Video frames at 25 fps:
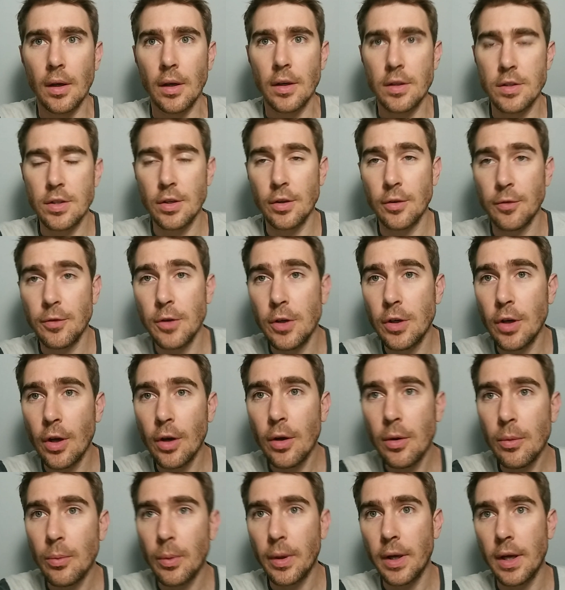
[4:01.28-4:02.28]
So if you
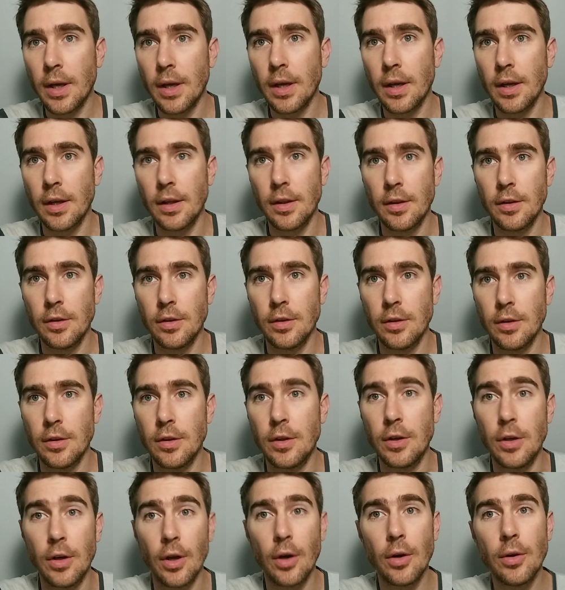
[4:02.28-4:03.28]
know where
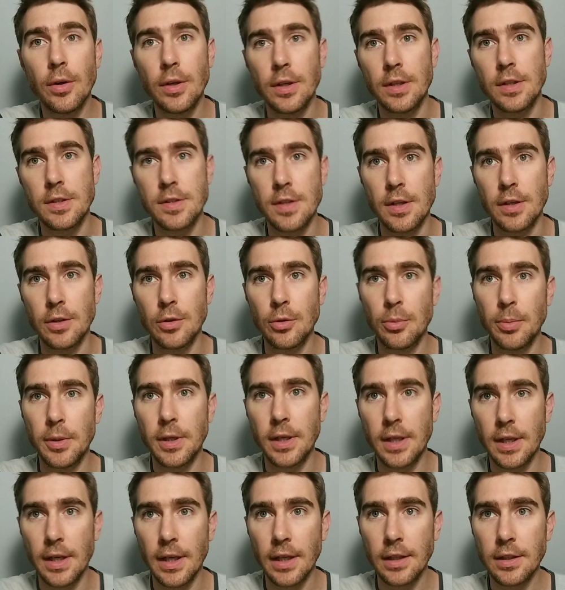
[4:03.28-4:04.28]
the node is that you'll be
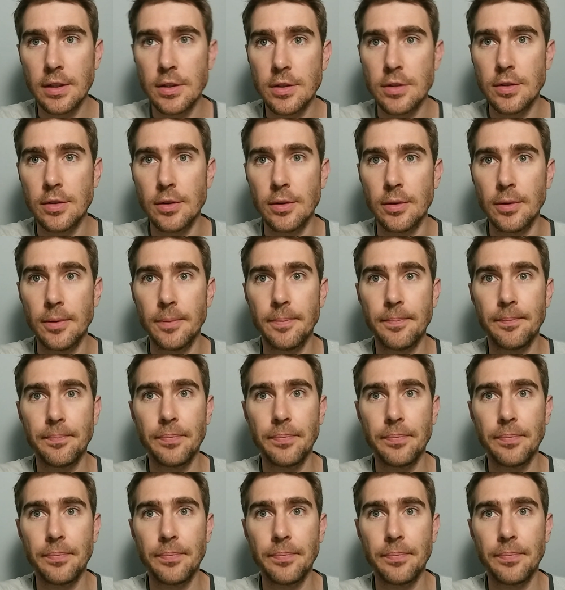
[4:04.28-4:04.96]
connected to,